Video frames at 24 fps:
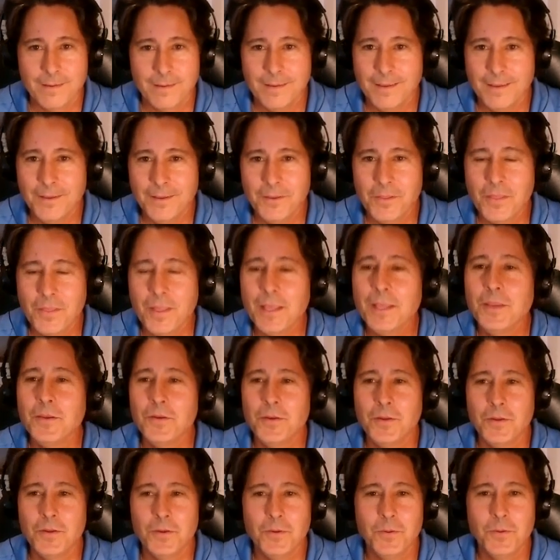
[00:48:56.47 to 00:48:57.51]
You think
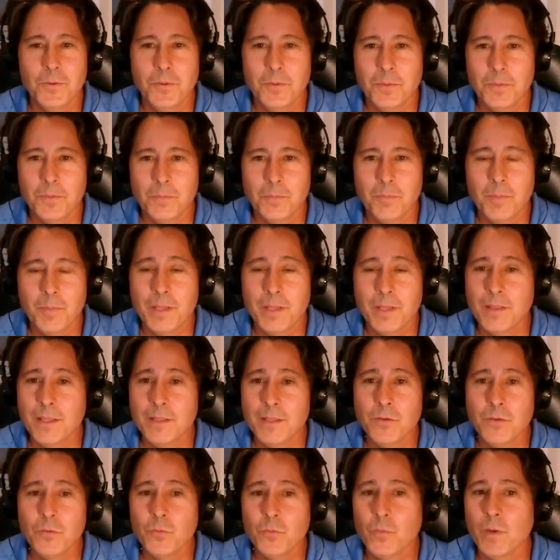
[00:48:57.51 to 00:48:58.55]
you do, but then
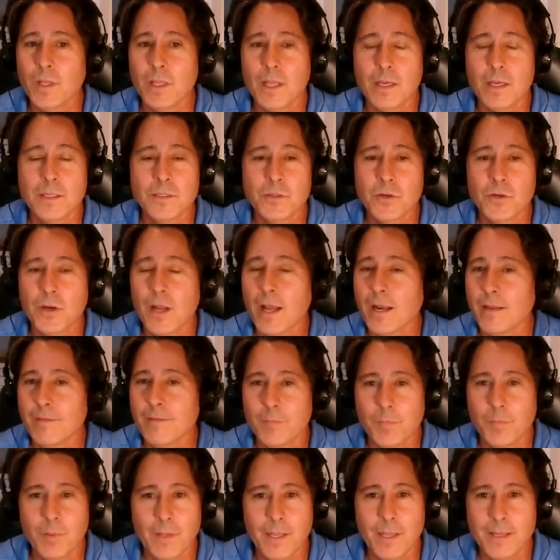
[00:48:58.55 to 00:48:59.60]
you realize you're not
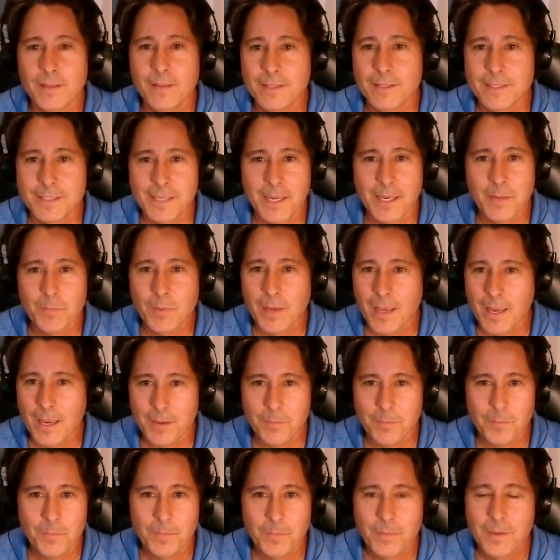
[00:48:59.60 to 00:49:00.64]
even playing the same
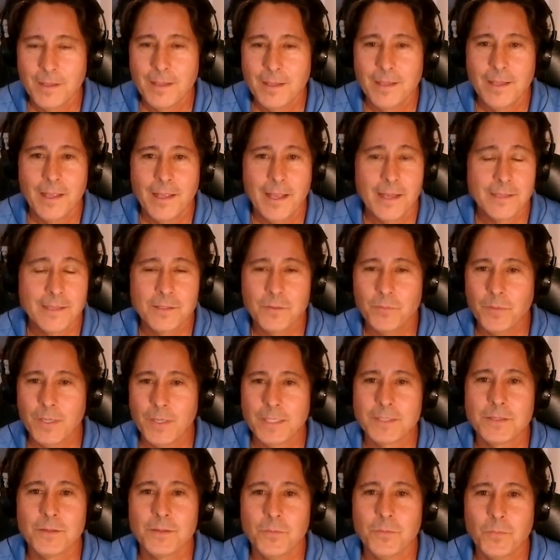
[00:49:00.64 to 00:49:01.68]
game as the
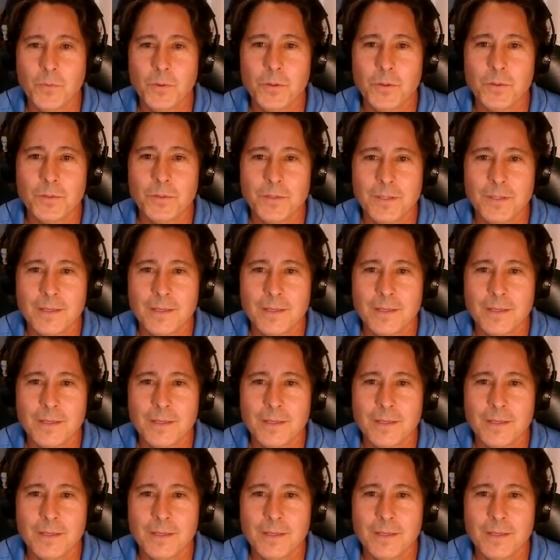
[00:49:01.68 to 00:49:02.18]
rest of the world,